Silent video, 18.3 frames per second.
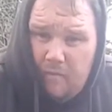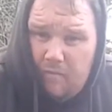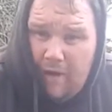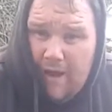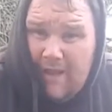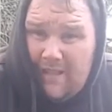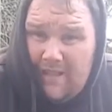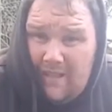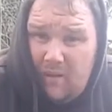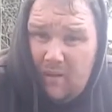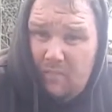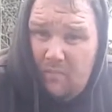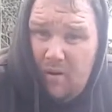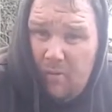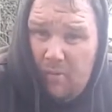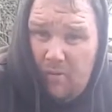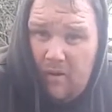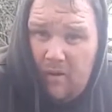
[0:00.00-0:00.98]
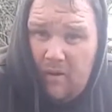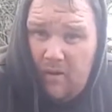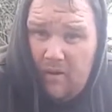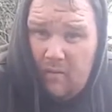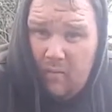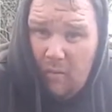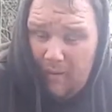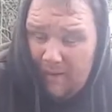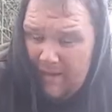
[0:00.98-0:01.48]
rest properly
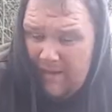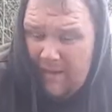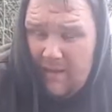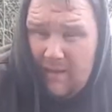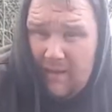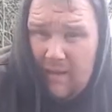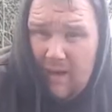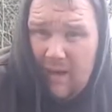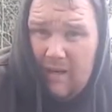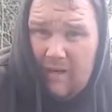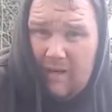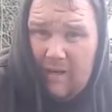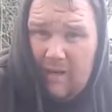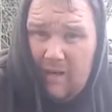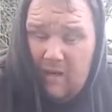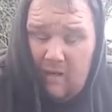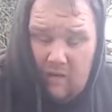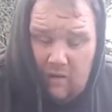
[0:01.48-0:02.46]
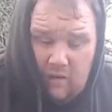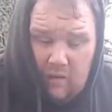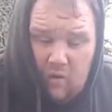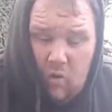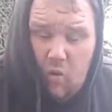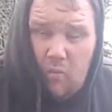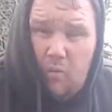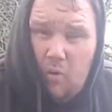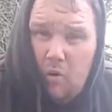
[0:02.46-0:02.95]
when it's inside it.
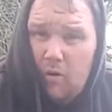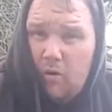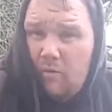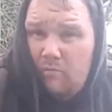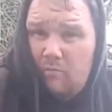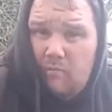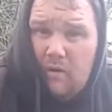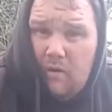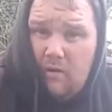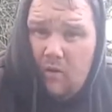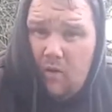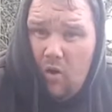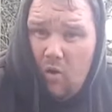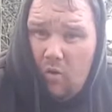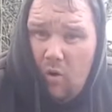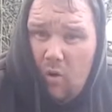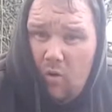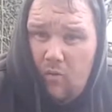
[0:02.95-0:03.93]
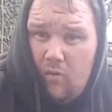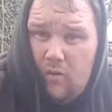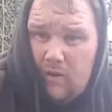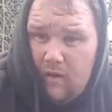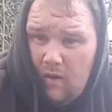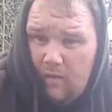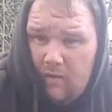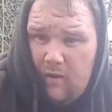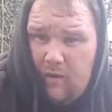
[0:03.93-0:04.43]
No point, there's no holes
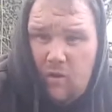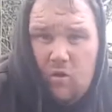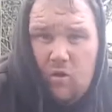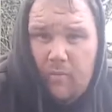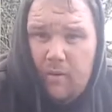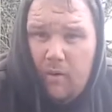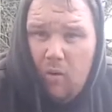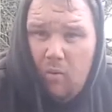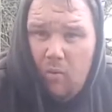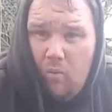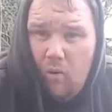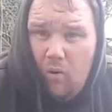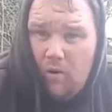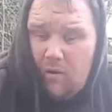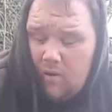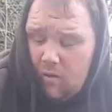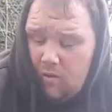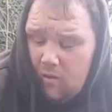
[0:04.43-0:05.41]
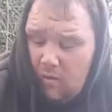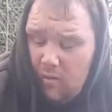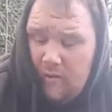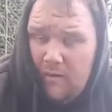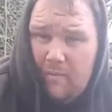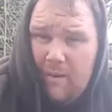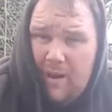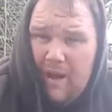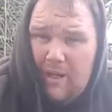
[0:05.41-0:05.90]
in it, obviously there's going to be no water. So
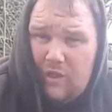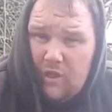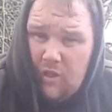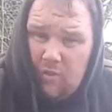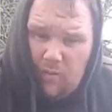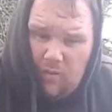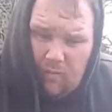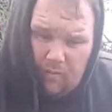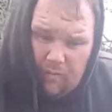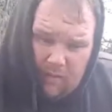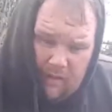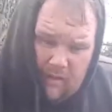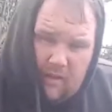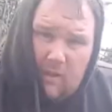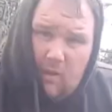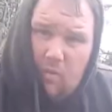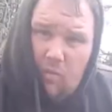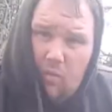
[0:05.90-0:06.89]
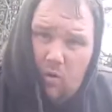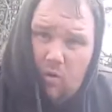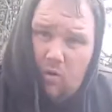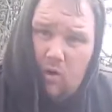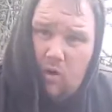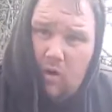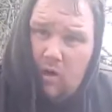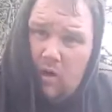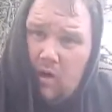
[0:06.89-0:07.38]
in the margin you want plenty of
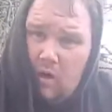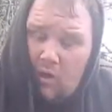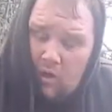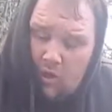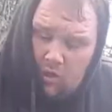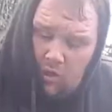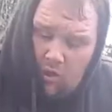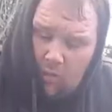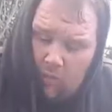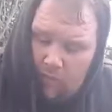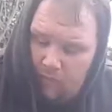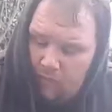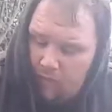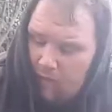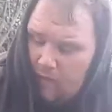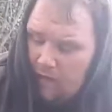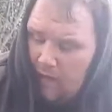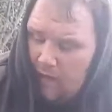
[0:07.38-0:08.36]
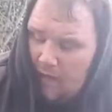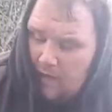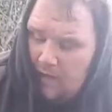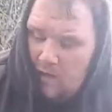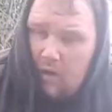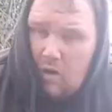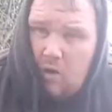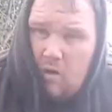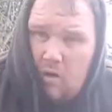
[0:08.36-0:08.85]
water going through the net.
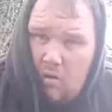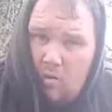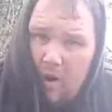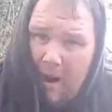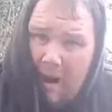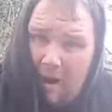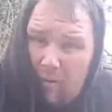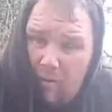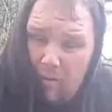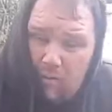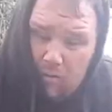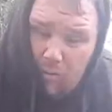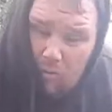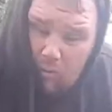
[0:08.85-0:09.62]
Out of the